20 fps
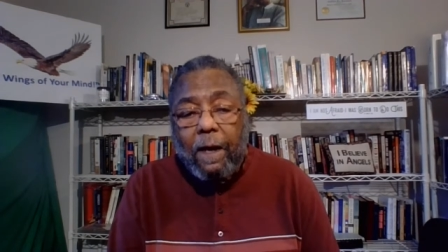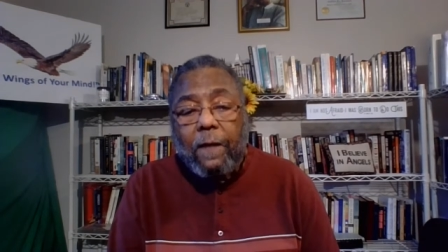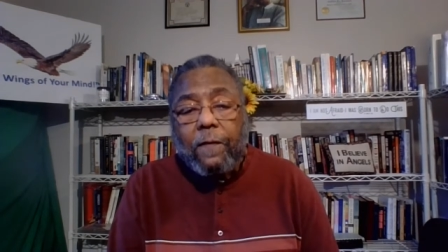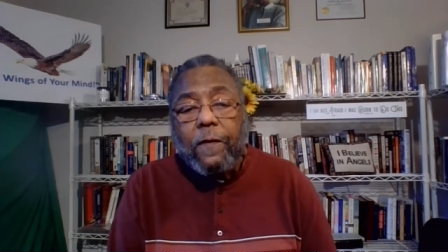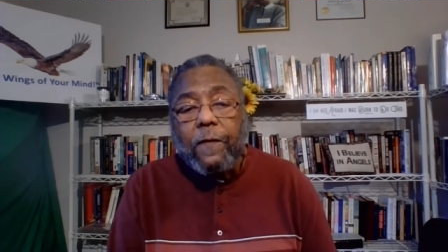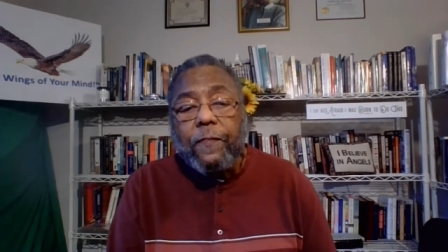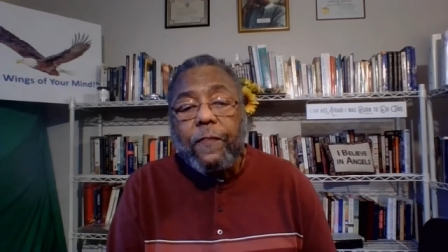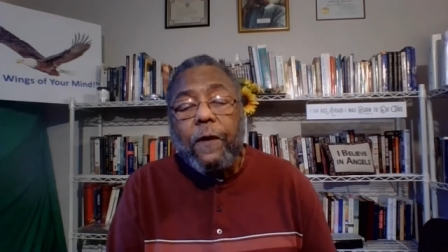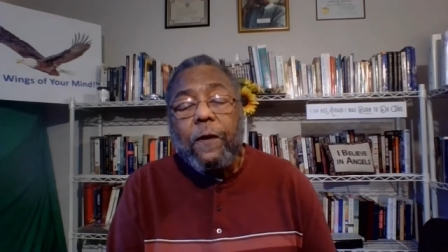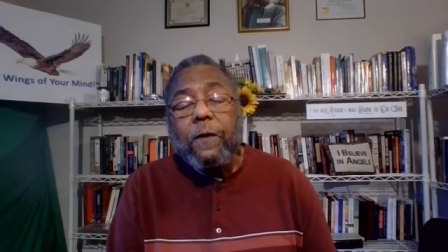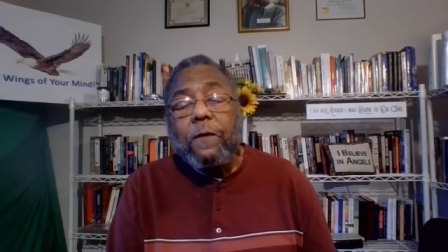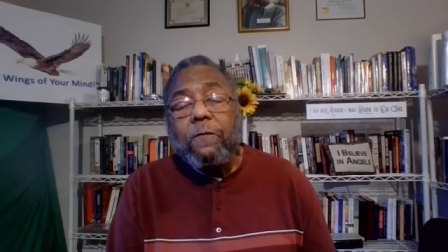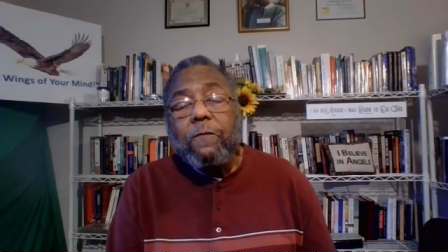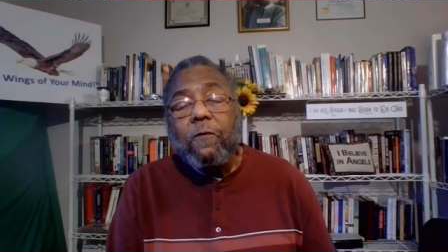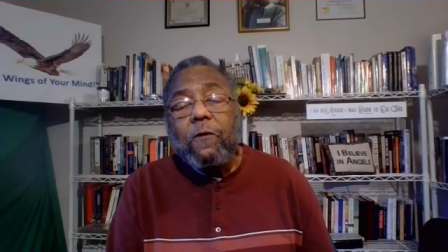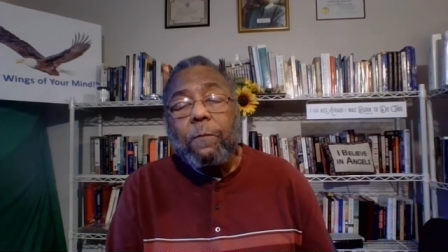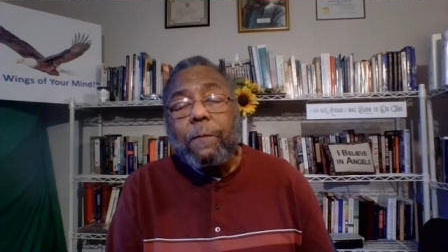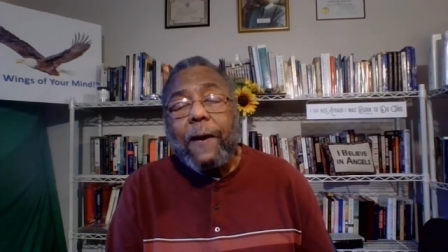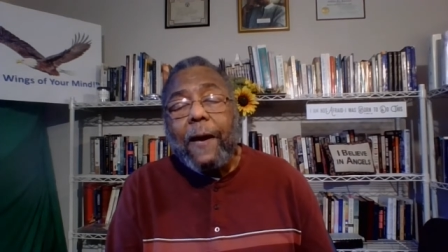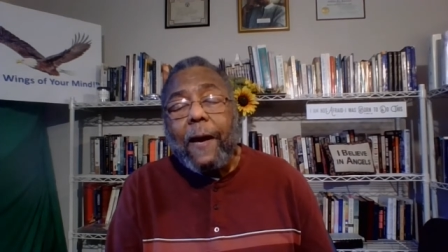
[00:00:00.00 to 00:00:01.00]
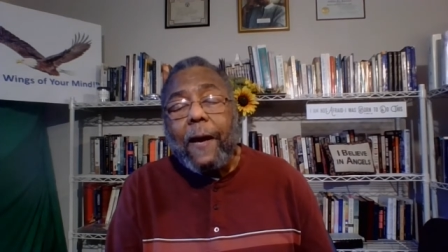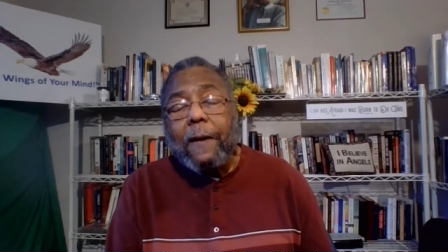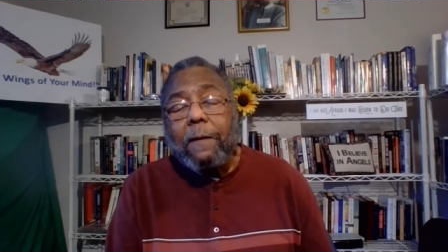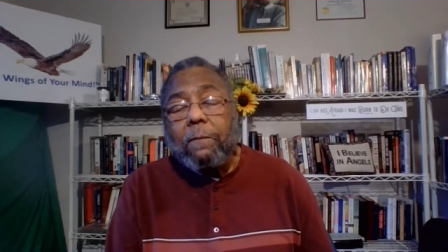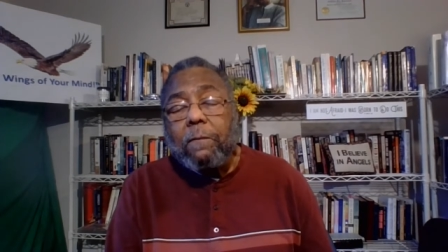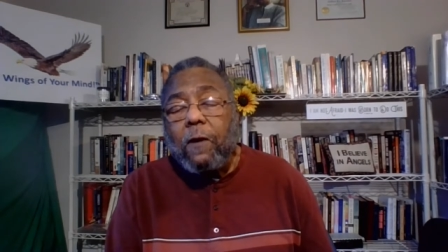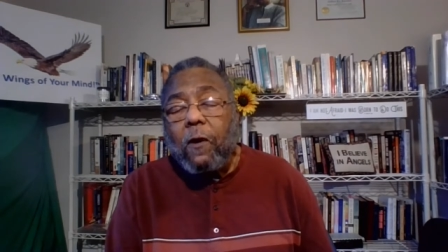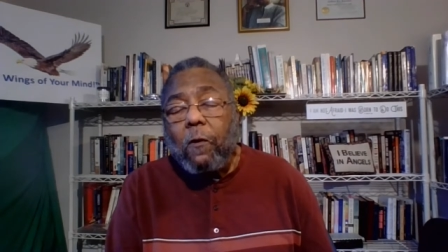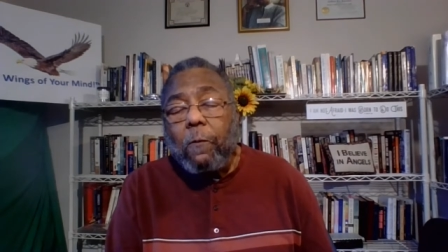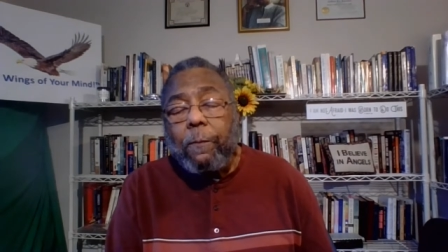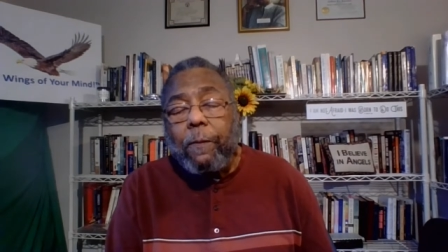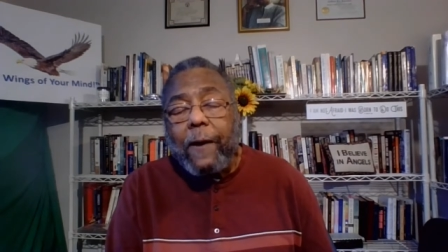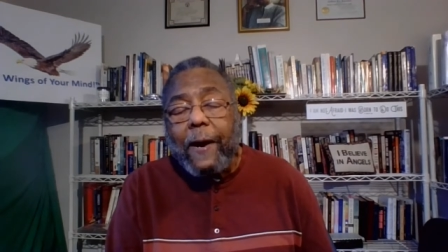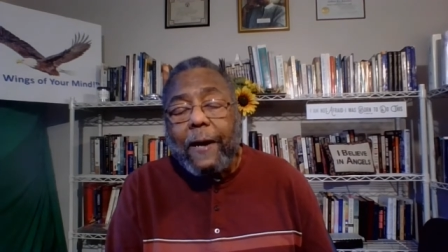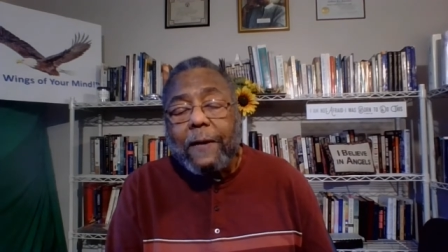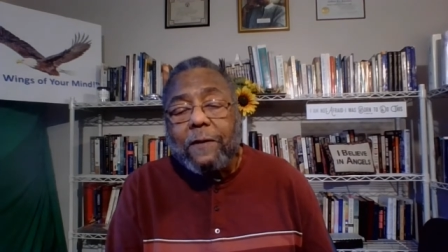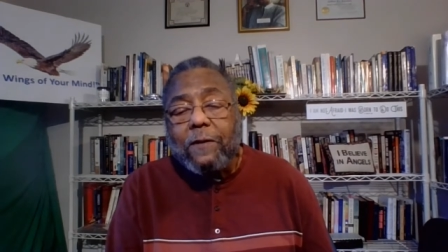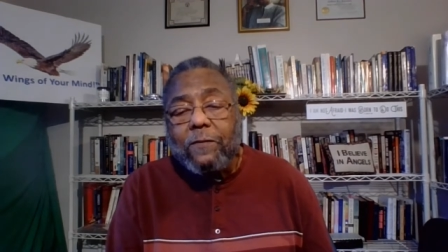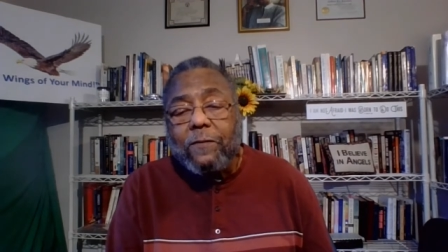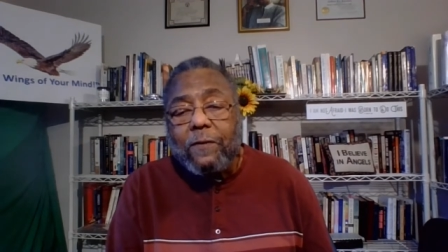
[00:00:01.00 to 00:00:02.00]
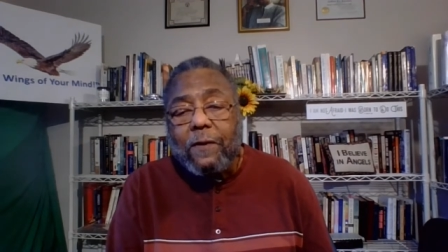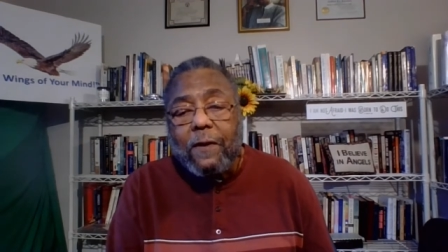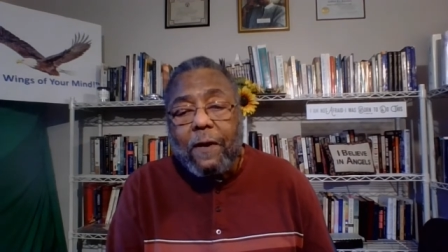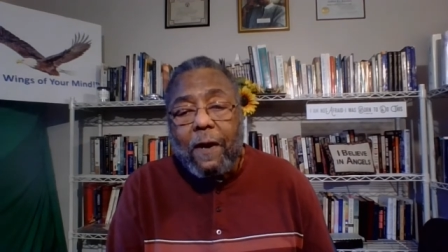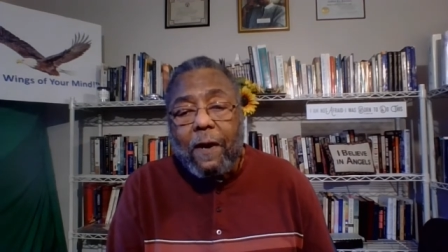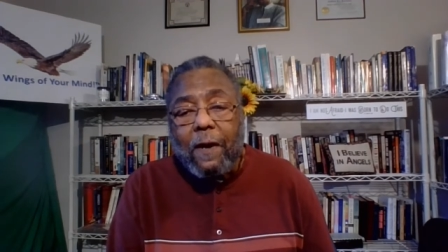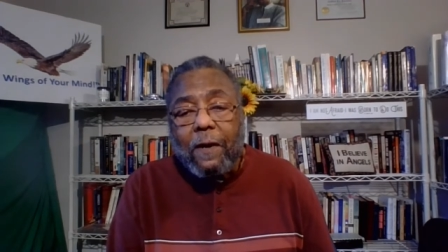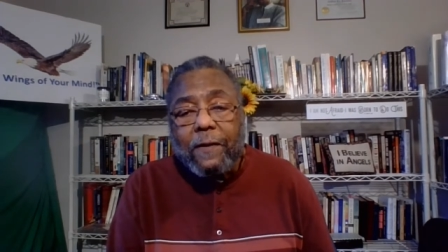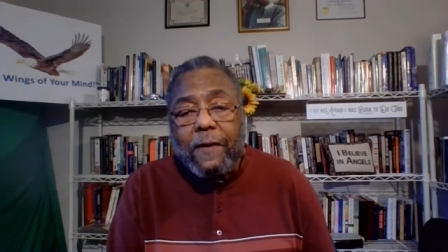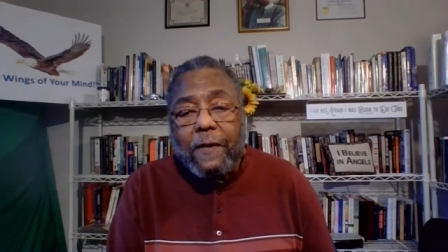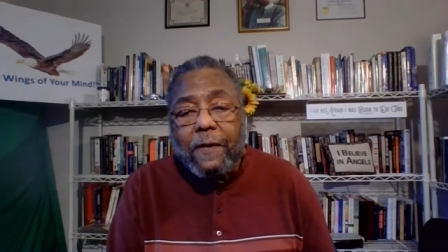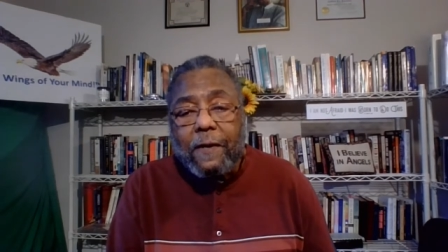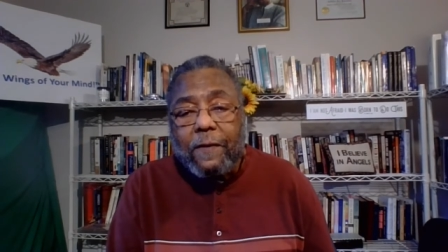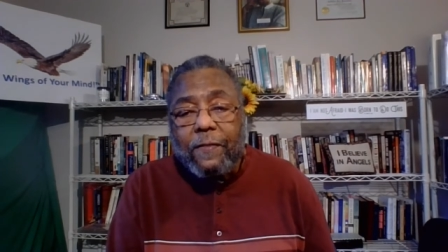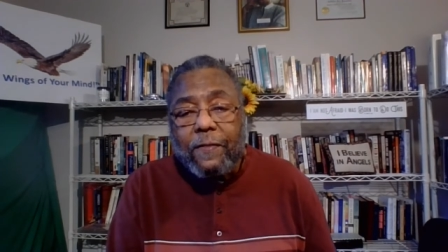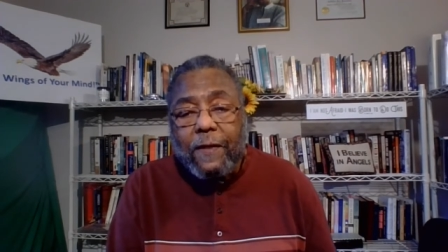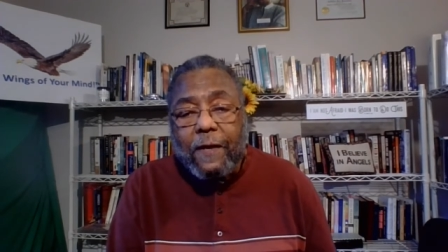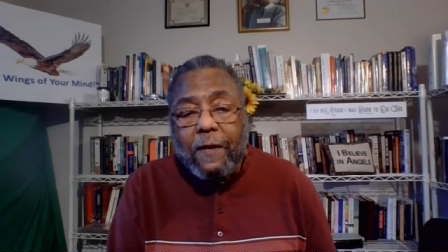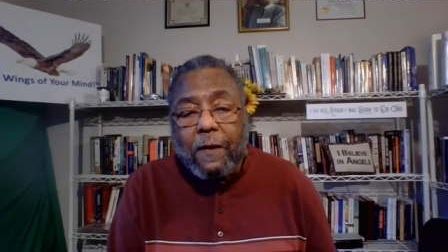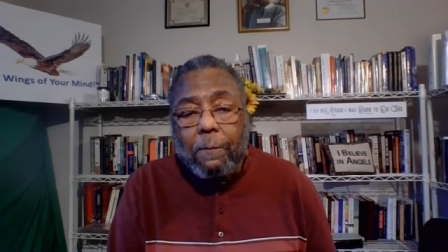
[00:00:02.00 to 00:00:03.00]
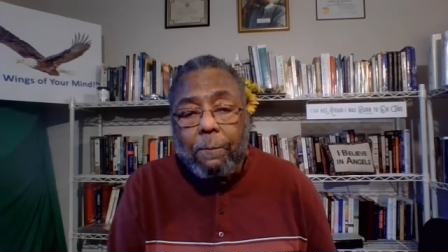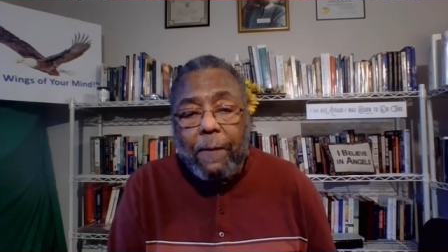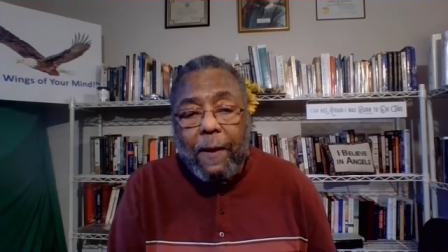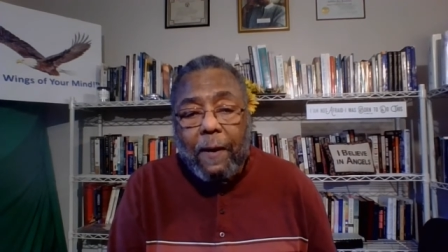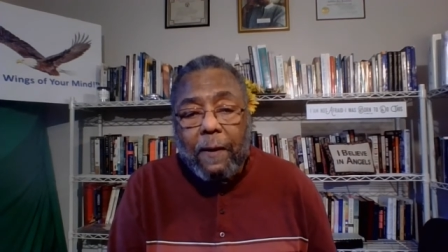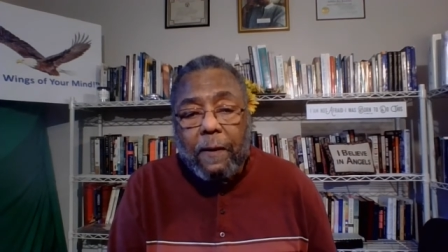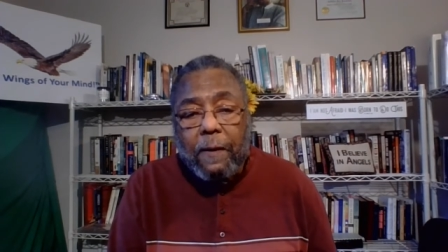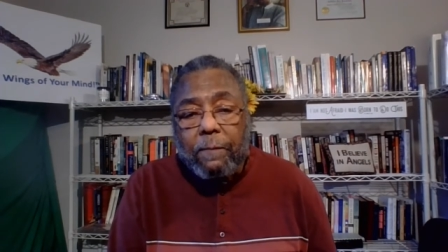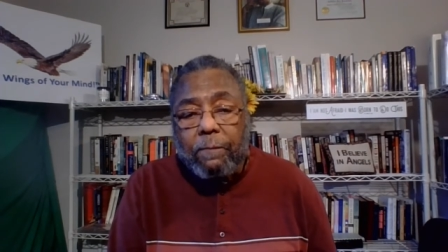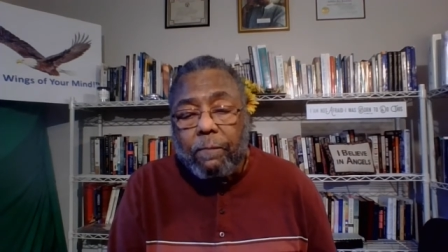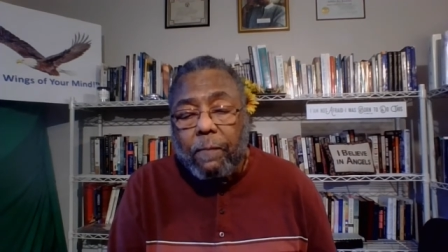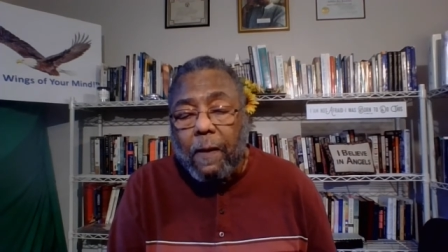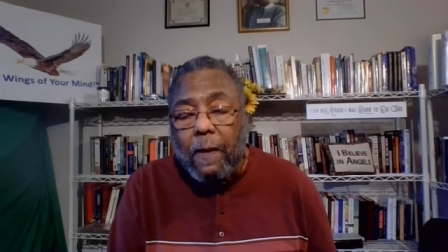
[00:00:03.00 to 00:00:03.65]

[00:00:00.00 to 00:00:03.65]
The third group got no practice at all. They didn't think about it.